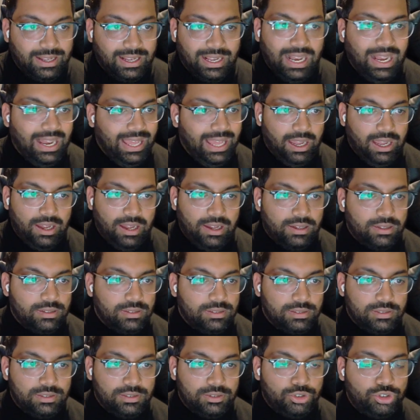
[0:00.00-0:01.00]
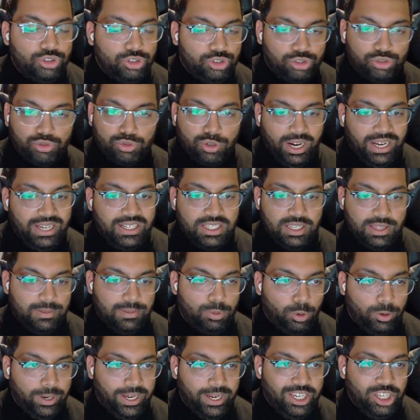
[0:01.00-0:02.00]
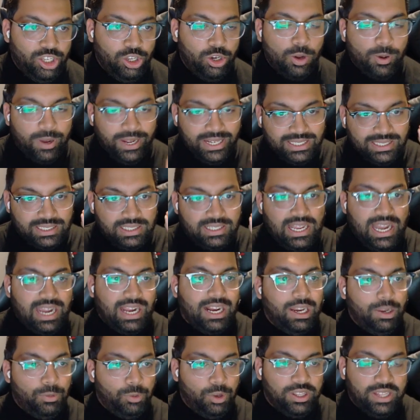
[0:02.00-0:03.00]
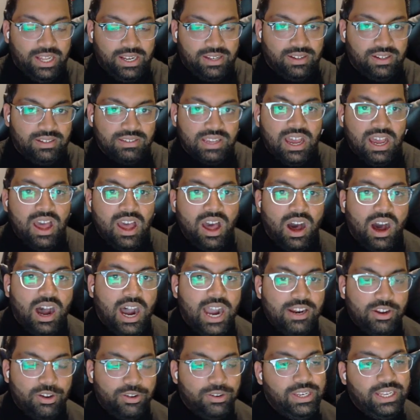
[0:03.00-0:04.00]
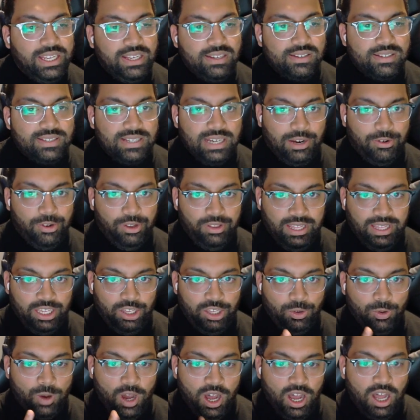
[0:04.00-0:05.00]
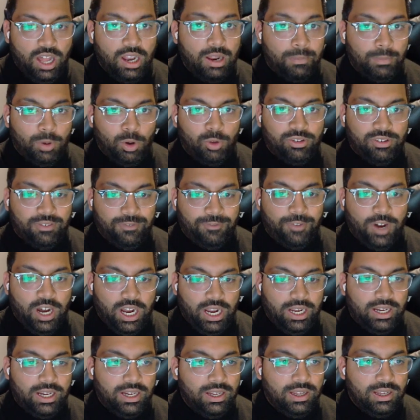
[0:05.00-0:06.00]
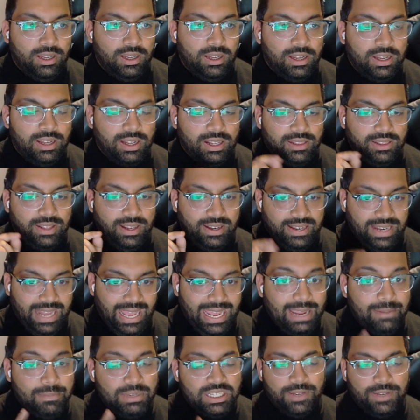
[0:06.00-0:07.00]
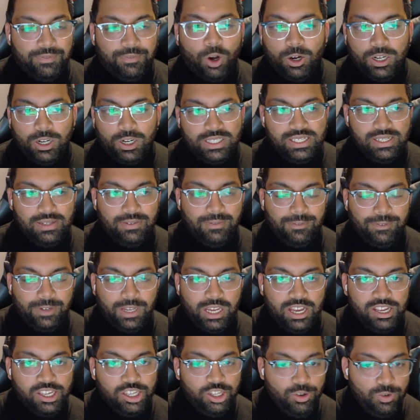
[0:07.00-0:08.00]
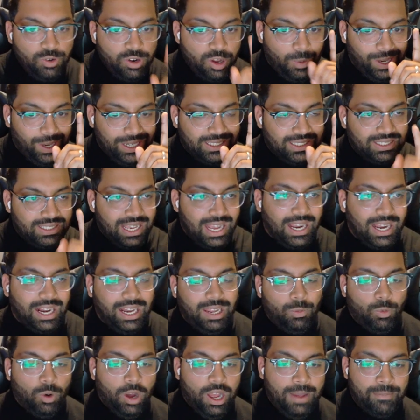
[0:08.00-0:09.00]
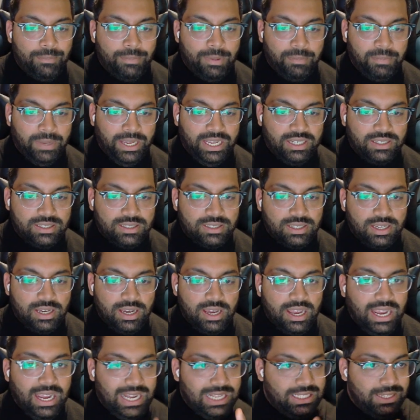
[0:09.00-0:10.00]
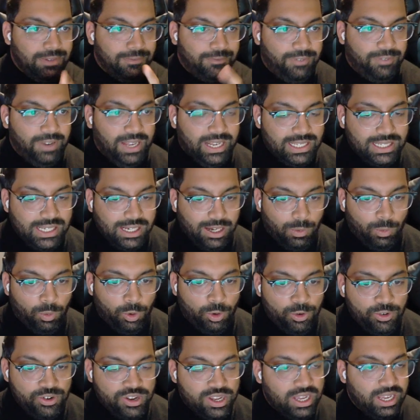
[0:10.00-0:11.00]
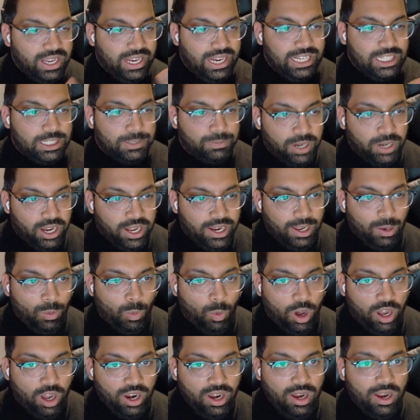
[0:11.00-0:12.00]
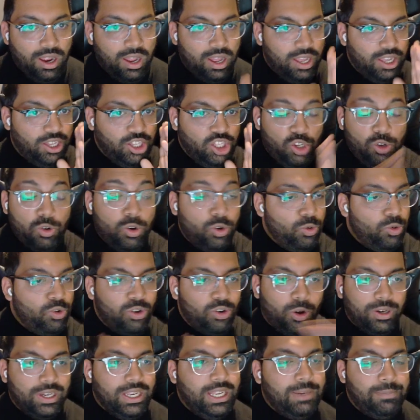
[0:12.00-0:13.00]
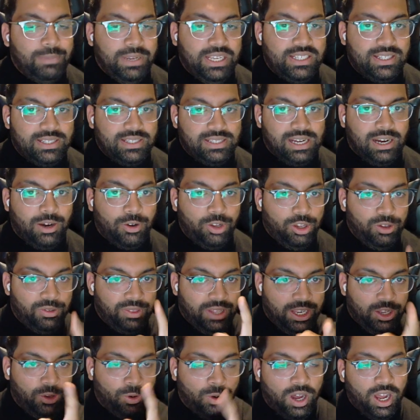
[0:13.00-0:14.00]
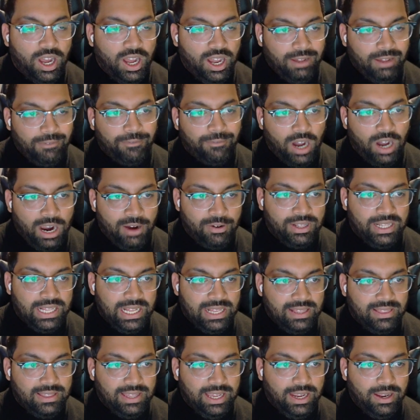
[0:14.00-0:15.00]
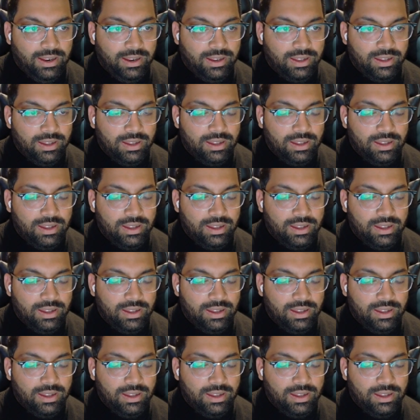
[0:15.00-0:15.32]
Clear, straight to the point. You know exactly what that does. I don't need to tell you that you hurl a multiplier. The name is evocative. You know exactly what Ember means. It's inflicting a wound, it's burning 1. You do not need me to tell you that you're hurling fire at that thing.